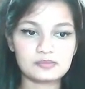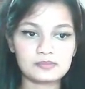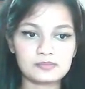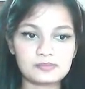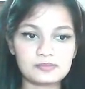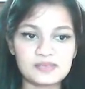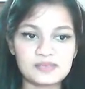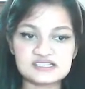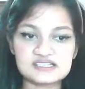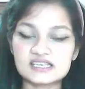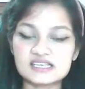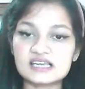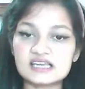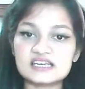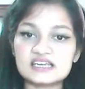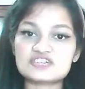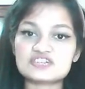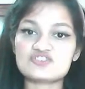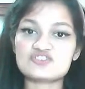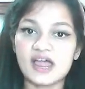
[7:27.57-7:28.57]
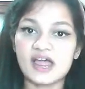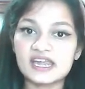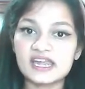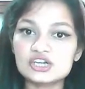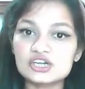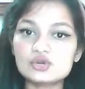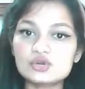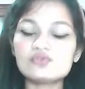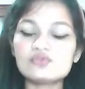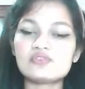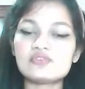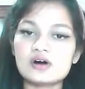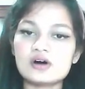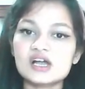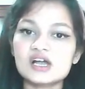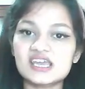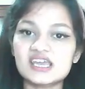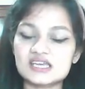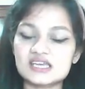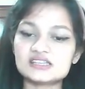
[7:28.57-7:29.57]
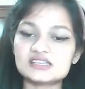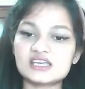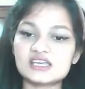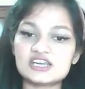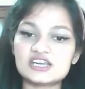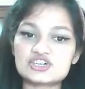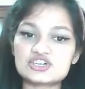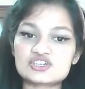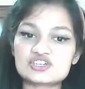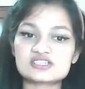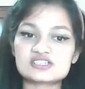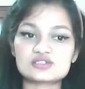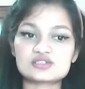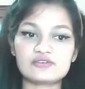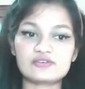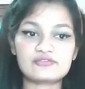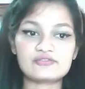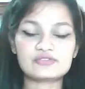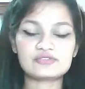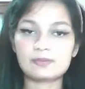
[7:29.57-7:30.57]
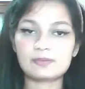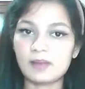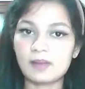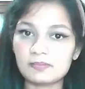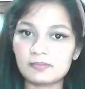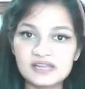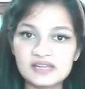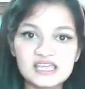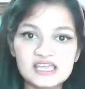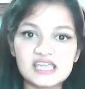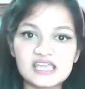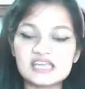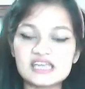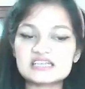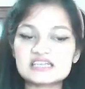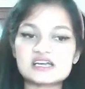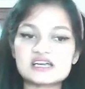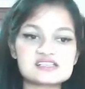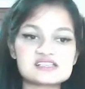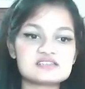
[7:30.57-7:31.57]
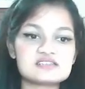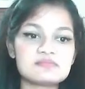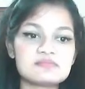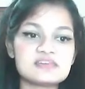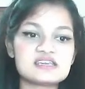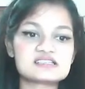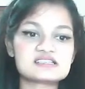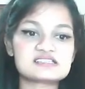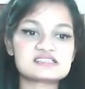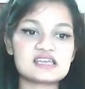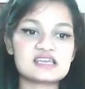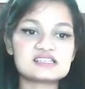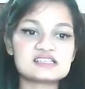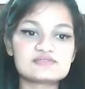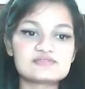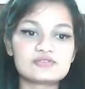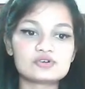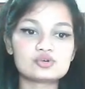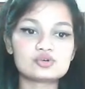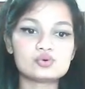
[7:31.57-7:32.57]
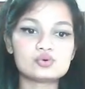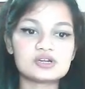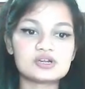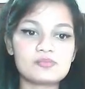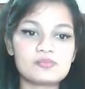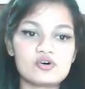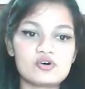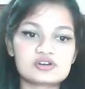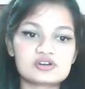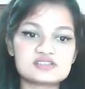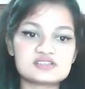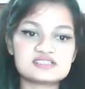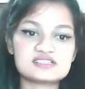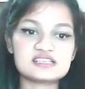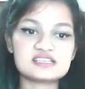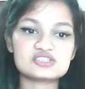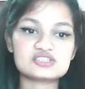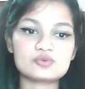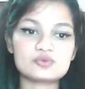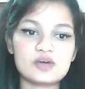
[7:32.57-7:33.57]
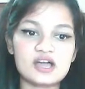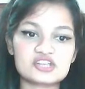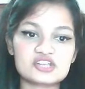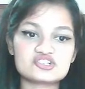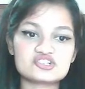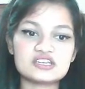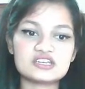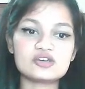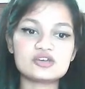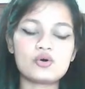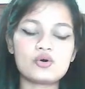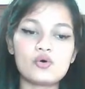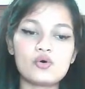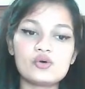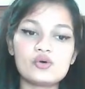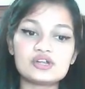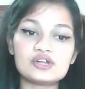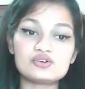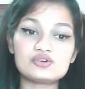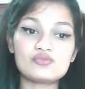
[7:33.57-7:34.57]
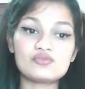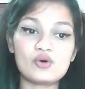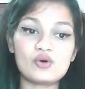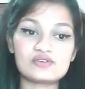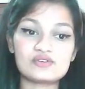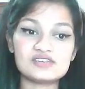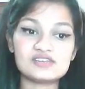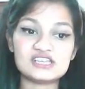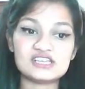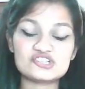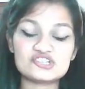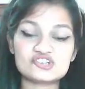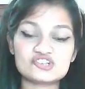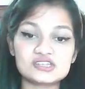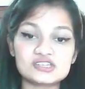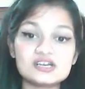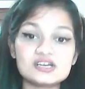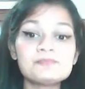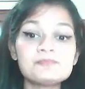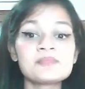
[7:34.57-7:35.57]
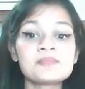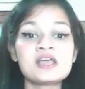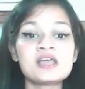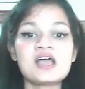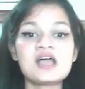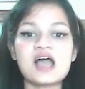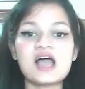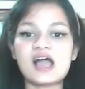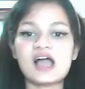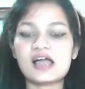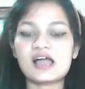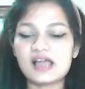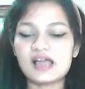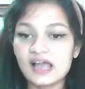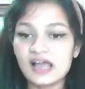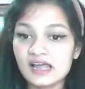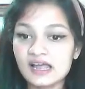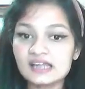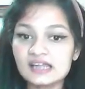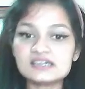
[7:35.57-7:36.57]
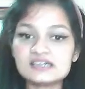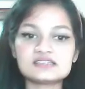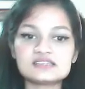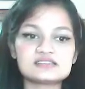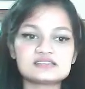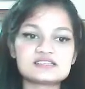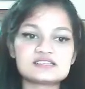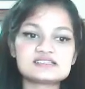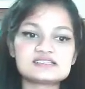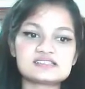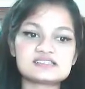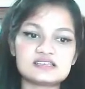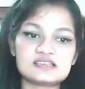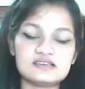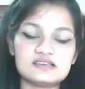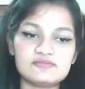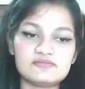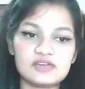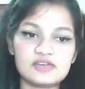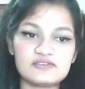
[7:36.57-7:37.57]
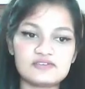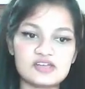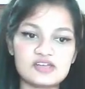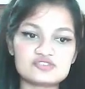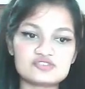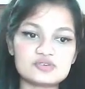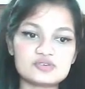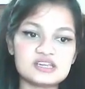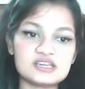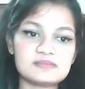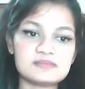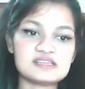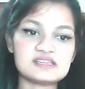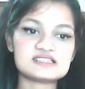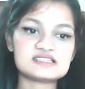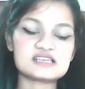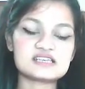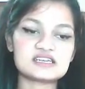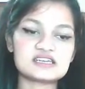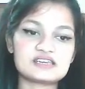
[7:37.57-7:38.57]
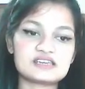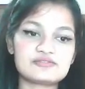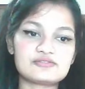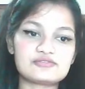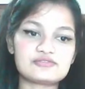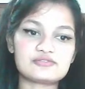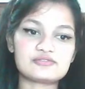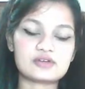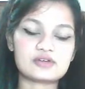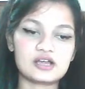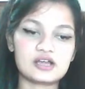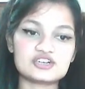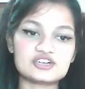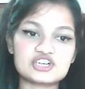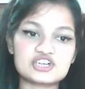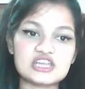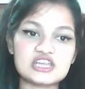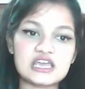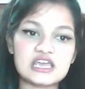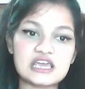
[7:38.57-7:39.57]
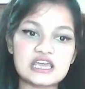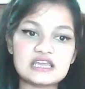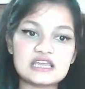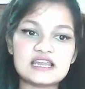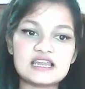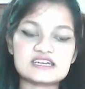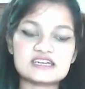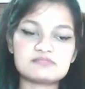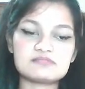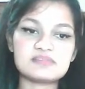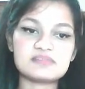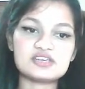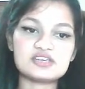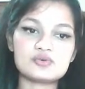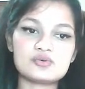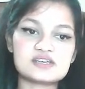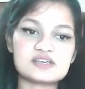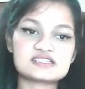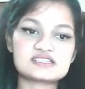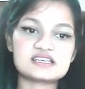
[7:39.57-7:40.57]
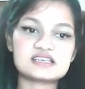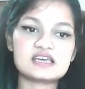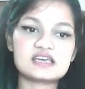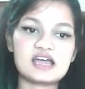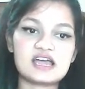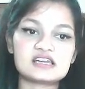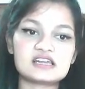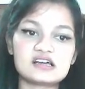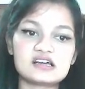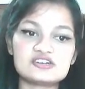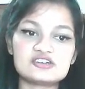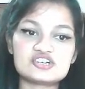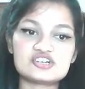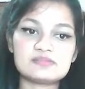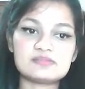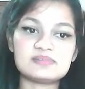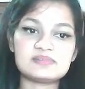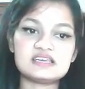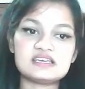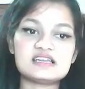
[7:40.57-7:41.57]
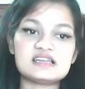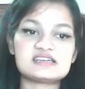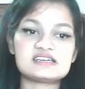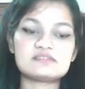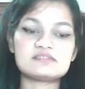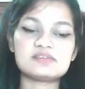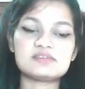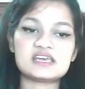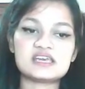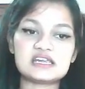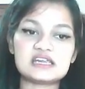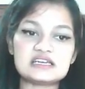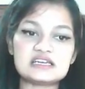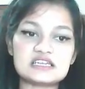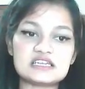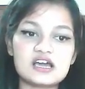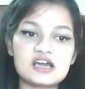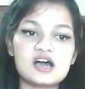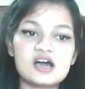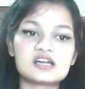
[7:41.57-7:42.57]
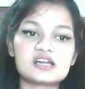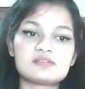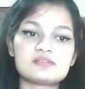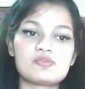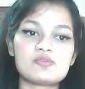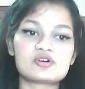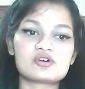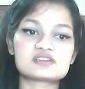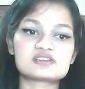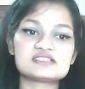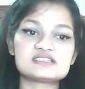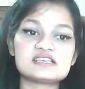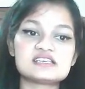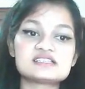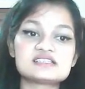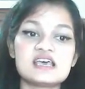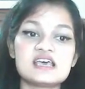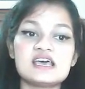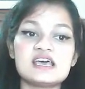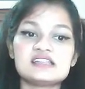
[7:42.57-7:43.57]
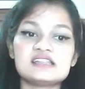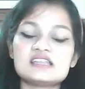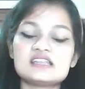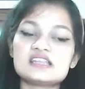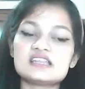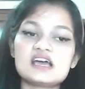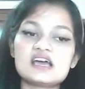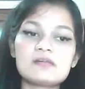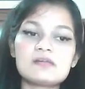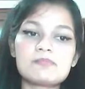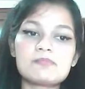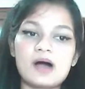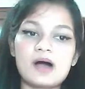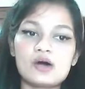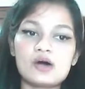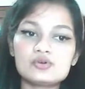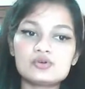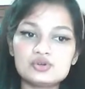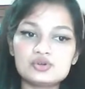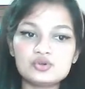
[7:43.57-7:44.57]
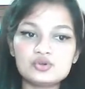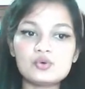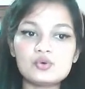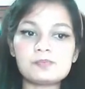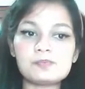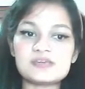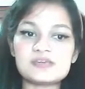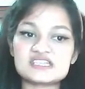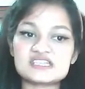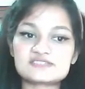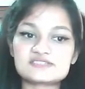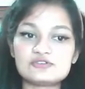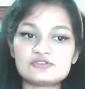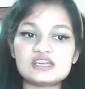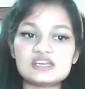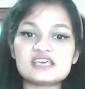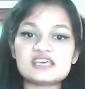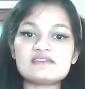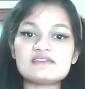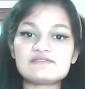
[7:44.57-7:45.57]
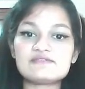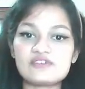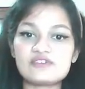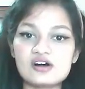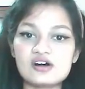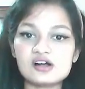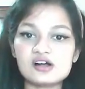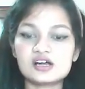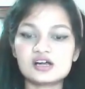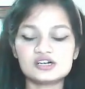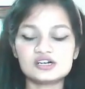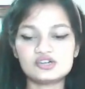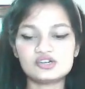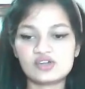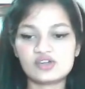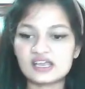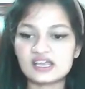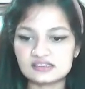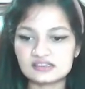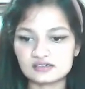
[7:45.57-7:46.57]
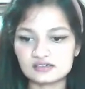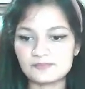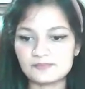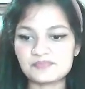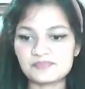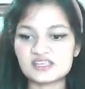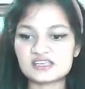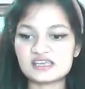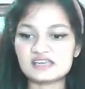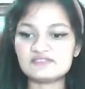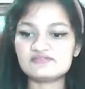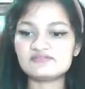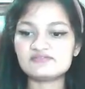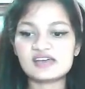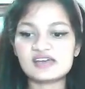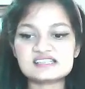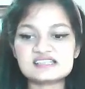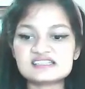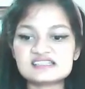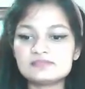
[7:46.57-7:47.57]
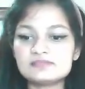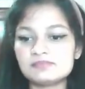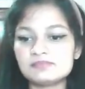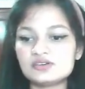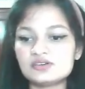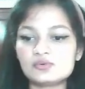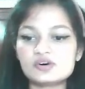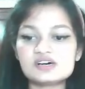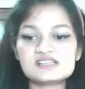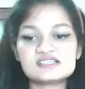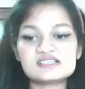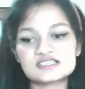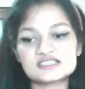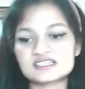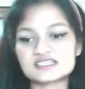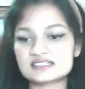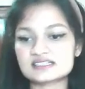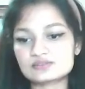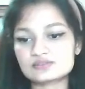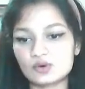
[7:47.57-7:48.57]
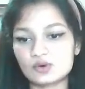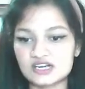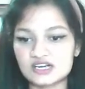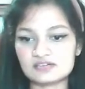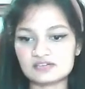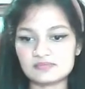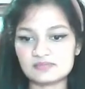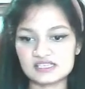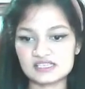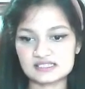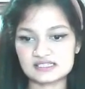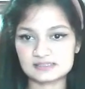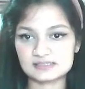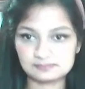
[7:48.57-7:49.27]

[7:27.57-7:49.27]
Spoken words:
basically trying to work in the interest of the public, it doesn't make sense for two democracies to actually go into war with each other, and this eventually means that if country A, let it be USA, and country B, let it be India, are democracies, then they are bound to peacefully work together. In very simple words, this is what it means.